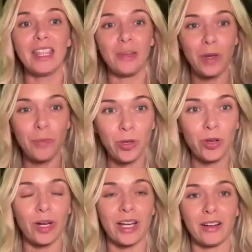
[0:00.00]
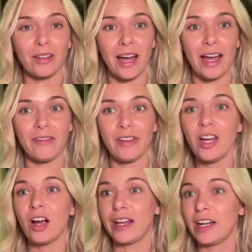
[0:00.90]
And the people who are here live
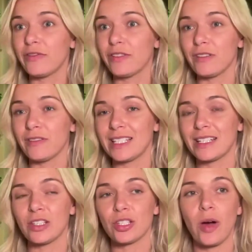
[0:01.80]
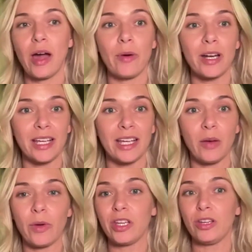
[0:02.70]
are here for a reason. And so I want to
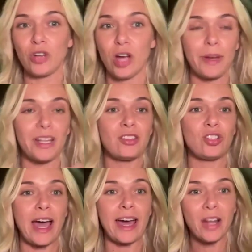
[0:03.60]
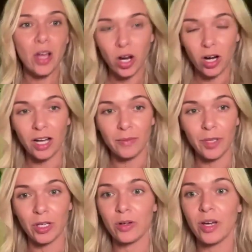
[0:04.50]
hear, whether you drop it in the chat or
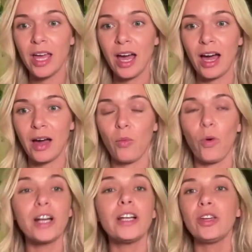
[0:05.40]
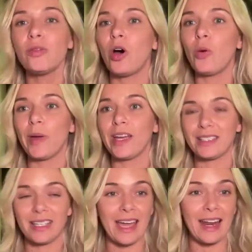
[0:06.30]
unmute, what are you
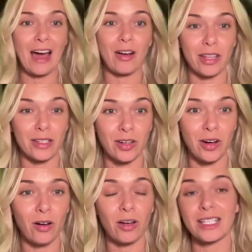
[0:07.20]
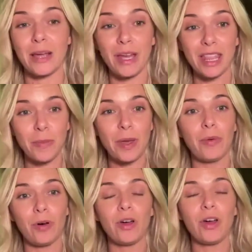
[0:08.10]
hoping to get out of this call? Because I bet the
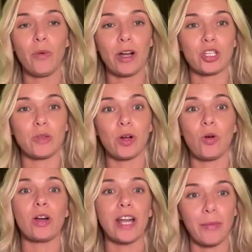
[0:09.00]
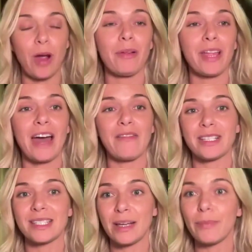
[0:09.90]
people watching the recording probably have a
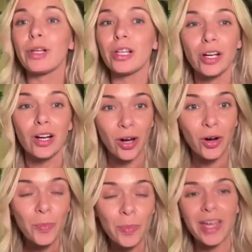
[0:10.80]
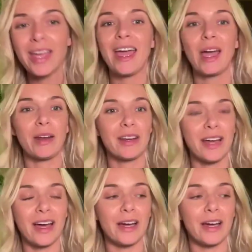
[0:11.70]
similar hope. And